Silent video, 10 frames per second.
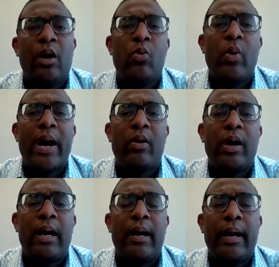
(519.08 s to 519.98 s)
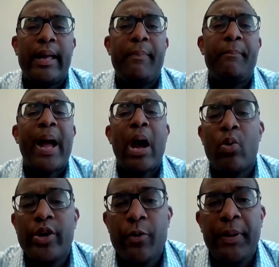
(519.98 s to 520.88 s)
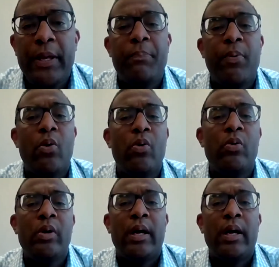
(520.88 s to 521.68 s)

Oh, wow. Empower your people,